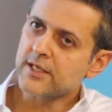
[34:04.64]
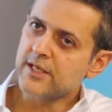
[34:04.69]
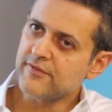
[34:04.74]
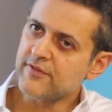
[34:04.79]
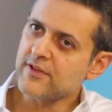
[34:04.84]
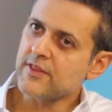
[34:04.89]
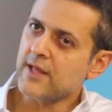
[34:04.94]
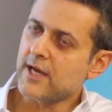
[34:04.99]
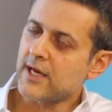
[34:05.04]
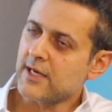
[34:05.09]

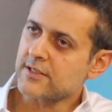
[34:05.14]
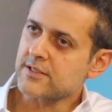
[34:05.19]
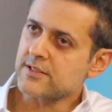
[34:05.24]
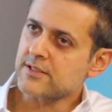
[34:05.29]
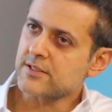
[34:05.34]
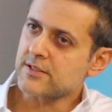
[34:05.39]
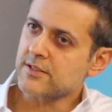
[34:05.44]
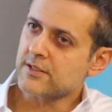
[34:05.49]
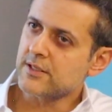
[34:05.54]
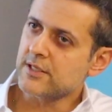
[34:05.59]
Given
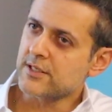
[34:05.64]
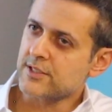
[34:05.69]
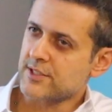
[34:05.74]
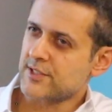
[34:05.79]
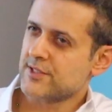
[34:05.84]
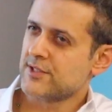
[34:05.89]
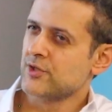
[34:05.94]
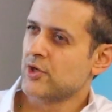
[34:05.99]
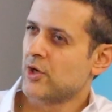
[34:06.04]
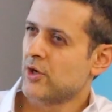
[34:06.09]
that, it's
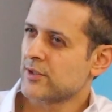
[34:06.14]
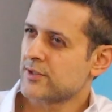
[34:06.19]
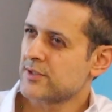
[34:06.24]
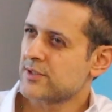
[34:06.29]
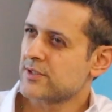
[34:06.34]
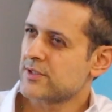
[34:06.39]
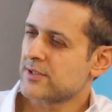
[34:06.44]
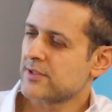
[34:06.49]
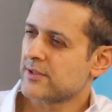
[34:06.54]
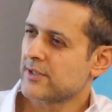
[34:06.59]
just not,
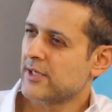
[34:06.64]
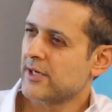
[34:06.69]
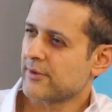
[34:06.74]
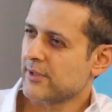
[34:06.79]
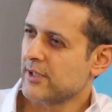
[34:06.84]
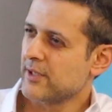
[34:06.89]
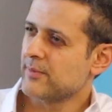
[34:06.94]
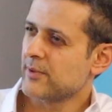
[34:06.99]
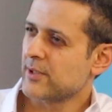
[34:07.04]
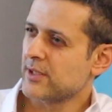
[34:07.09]
how
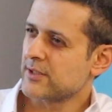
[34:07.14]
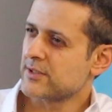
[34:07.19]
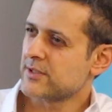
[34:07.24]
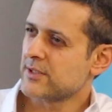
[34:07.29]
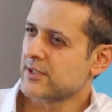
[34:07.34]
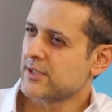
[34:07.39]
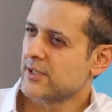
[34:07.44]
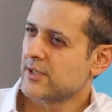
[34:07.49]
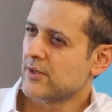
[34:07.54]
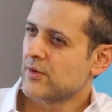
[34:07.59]
can I put
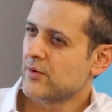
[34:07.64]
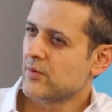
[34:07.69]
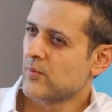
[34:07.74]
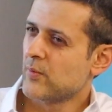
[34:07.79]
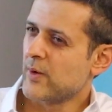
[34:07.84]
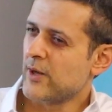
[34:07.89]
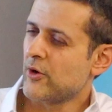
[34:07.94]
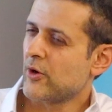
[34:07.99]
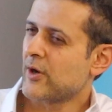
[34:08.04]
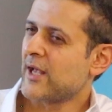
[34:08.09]
it,
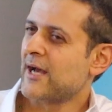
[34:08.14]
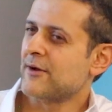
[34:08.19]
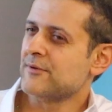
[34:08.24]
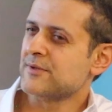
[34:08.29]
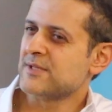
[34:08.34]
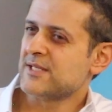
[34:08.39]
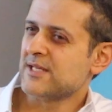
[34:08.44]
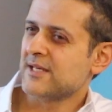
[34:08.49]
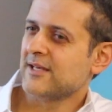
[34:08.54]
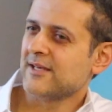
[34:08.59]
we're not
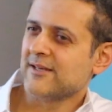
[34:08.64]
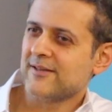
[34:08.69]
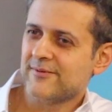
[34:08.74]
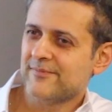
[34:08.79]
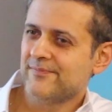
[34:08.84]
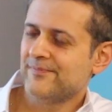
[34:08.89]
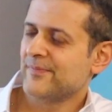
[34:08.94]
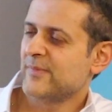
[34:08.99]
counting